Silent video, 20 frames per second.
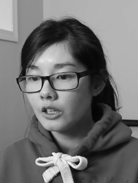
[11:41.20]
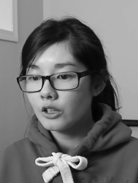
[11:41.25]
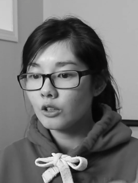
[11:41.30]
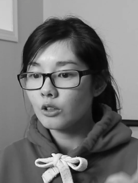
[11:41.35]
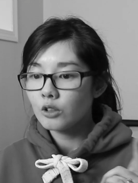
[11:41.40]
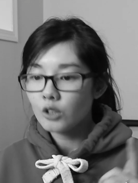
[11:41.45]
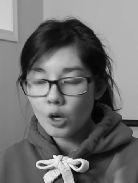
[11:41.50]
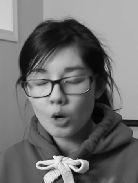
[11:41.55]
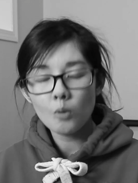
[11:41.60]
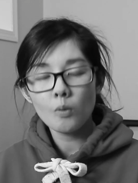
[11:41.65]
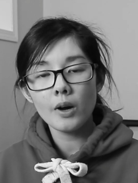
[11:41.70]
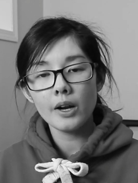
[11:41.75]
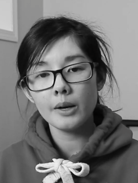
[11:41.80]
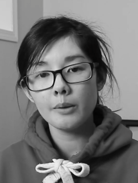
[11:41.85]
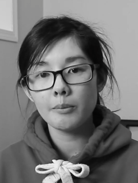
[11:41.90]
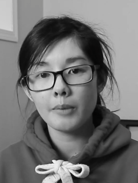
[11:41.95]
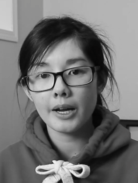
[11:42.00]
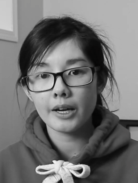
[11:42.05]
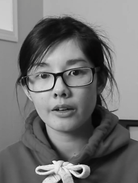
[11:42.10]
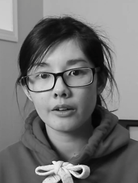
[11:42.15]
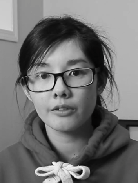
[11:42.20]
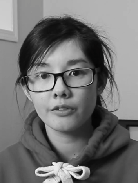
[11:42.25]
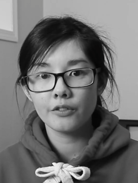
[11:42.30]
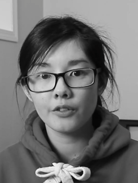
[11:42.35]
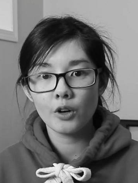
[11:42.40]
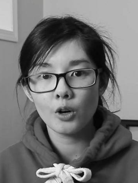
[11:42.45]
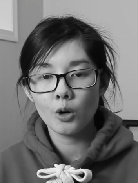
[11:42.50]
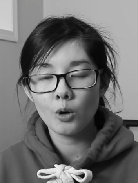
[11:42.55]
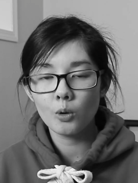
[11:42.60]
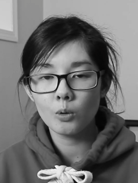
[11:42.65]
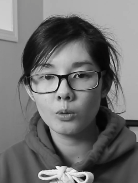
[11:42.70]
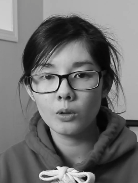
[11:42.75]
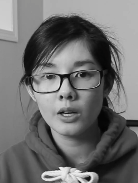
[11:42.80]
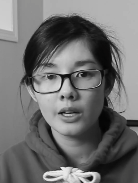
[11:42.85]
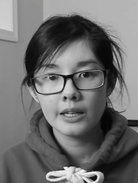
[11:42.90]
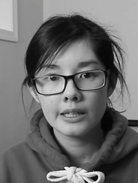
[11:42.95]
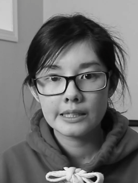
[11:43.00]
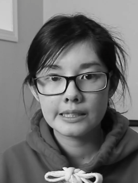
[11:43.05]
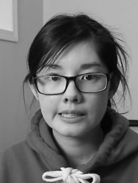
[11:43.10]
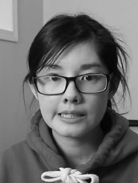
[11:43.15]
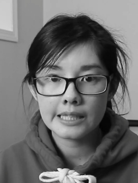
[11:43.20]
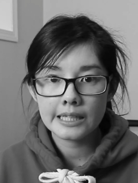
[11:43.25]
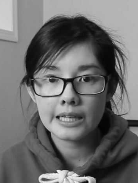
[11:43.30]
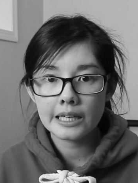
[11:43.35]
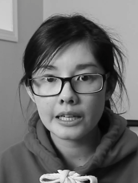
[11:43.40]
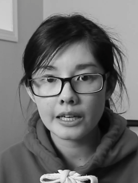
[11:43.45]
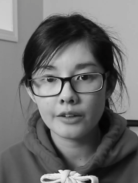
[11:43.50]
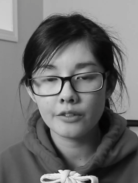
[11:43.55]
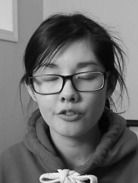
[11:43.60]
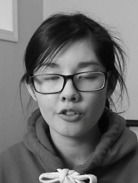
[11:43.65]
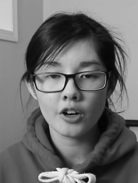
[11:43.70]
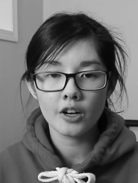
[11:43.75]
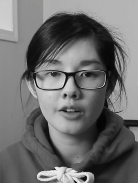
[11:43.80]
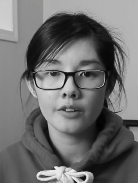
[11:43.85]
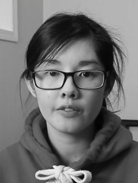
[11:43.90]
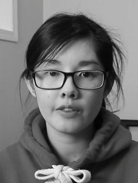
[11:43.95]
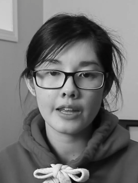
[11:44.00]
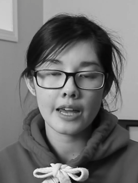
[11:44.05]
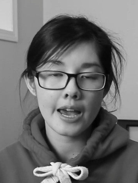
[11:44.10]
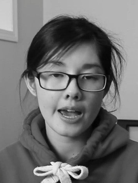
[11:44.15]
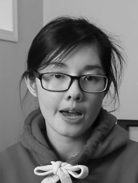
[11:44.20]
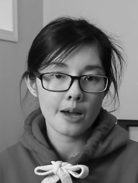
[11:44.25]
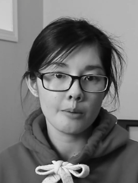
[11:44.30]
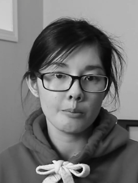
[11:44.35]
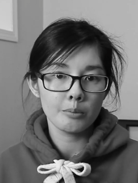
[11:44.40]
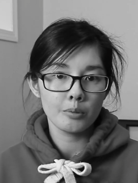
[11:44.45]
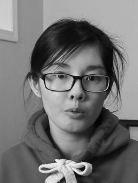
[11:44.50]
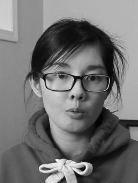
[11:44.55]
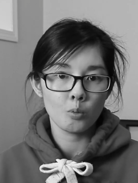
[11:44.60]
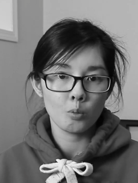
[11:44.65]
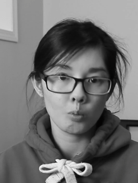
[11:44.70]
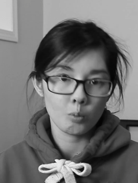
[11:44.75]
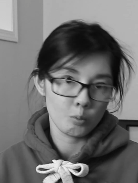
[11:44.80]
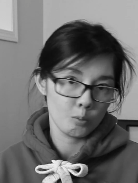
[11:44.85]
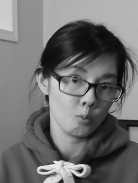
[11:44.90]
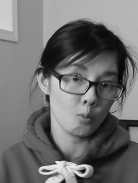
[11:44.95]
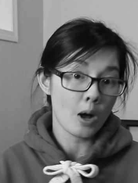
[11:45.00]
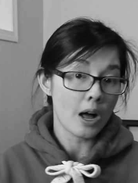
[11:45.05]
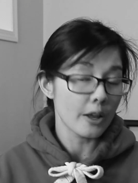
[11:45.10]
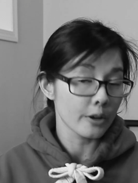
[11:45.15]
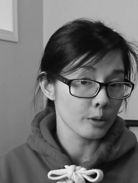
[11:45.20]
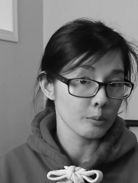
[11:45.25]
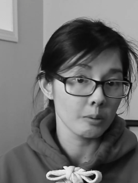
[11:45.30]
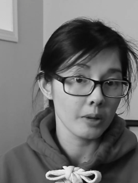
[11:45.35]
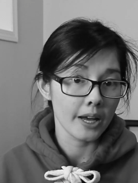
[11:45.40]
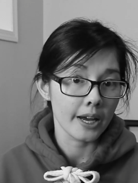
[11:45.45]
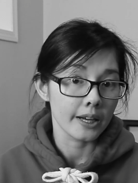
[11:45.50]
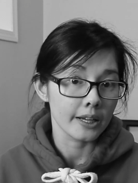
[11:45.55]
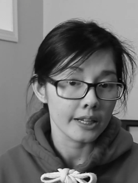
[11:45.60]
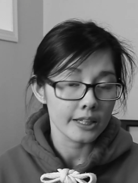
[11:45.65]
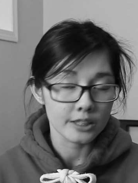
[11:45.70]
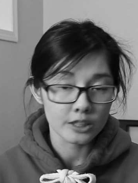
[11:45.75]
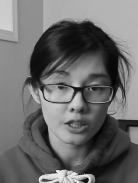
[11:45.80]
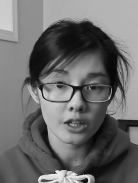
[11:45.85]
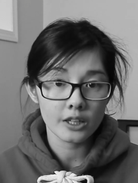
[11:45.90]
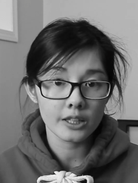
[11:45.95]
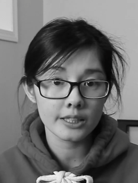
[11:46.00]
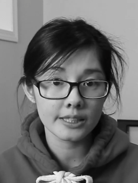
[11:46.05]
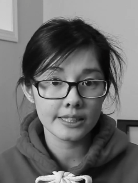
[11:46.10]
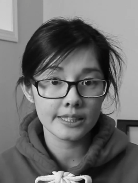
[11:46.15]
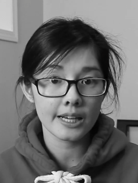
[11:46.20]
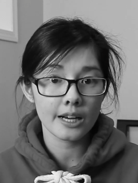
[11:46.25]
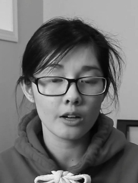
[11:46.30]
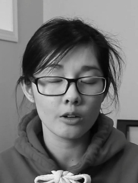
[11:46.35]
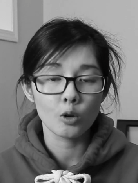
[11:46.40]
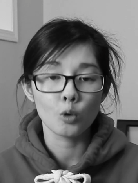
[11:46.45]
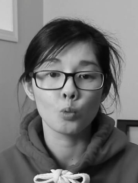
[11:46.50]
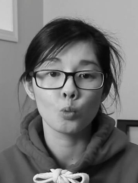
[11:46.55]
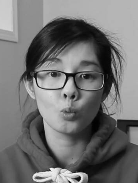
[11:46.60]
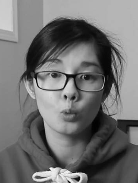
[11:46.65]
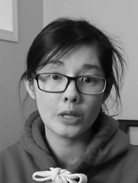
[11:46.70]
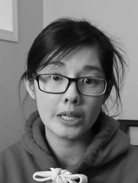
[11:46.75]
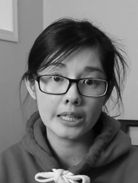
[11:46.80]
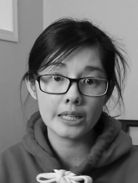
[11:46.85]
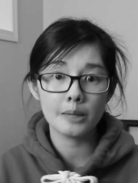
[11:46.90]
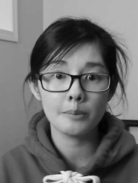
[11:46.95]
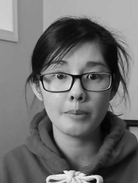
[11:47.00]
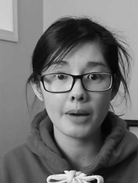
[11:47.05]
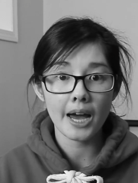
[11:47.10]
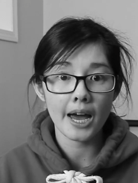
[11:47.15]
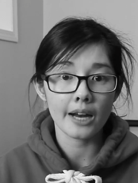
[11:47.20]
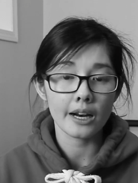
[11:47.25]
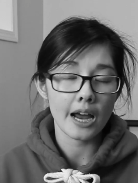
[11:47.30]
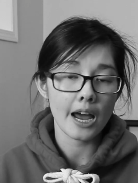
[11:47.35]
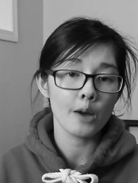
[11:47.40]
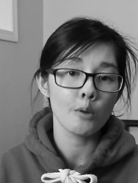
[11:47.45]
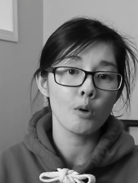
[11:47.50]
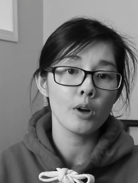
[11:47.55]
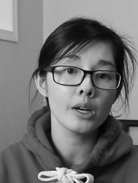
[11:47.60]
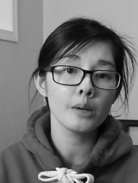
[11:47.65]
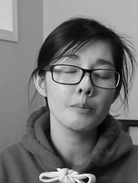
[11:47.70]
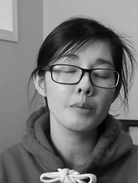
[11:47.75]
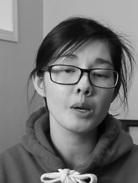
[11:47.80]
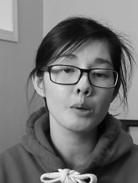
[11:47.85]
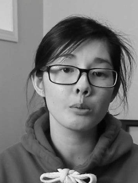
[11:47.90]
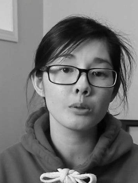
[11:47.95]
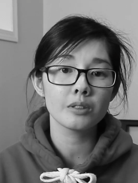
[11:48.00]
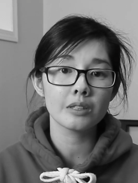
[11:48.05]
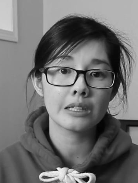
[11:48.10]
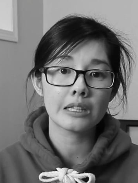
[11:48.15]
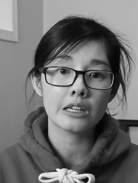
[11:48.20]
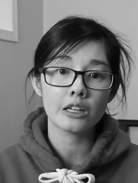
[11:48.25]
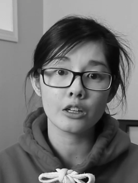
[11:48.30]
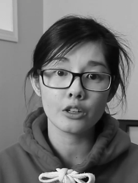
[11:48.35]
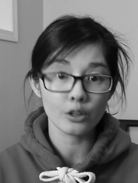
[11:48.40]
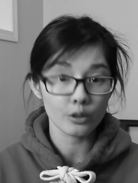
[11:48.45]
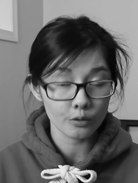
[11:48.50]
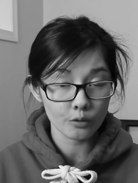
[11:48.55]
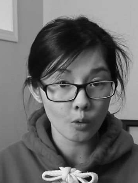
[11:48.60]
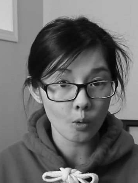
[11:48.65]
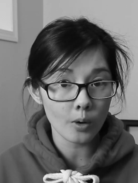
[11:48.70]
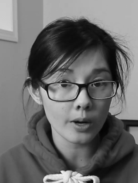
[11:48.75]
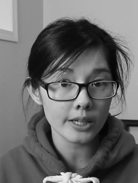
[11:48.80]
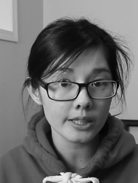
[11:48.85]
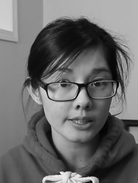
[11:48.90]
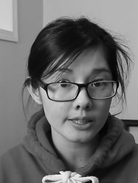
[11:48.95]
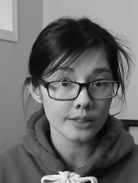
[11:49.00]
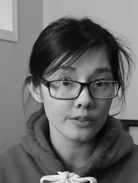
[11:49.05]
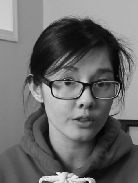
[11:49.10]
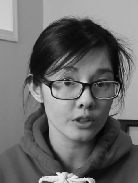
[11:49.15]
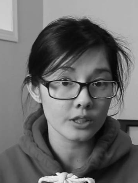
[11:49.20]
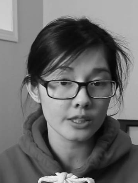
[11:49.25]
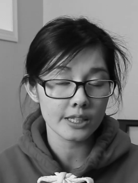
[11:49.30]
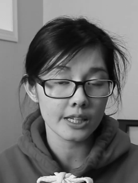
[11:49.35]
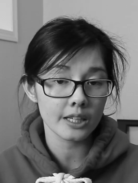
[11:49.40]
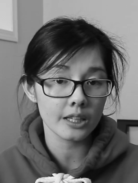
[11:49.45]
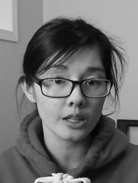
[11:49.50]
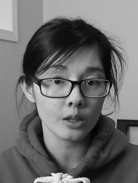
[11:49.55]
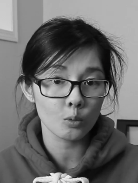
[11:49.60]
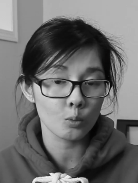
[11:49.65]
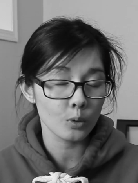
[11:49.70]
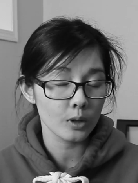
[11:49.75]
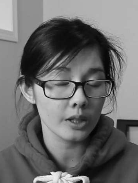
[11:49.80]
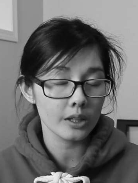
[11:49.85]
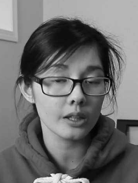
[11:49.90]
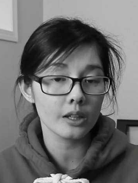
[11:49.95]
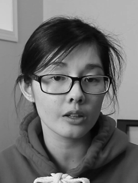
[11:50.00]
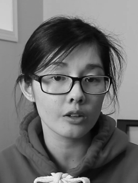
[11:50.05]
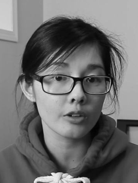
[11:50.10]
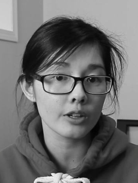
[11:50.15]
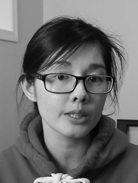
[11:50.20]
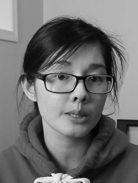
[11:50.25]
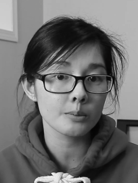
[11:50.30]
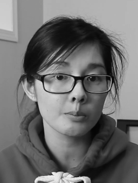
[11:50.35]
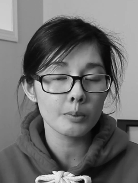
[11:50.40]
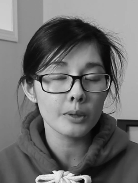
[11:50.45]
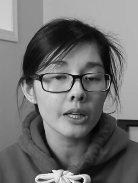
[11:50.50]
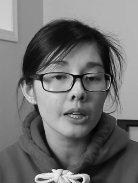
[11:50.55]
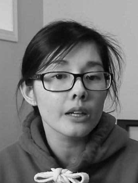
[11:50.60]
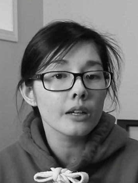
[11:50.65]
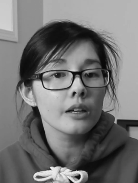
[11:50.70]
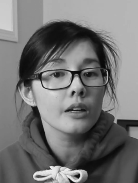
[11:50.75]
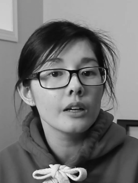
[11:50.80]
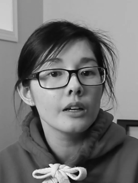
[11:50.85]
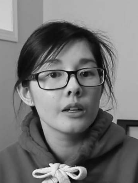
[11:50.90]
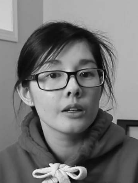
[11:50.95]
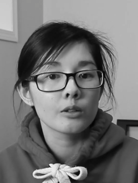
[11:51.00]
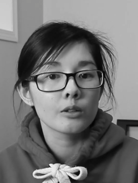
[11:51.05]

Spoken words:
You don't want a microphone sitting in front of the amp while you're playing. It's gonna sound really bad. I want to be able to hear your voice if you're singing really crispily.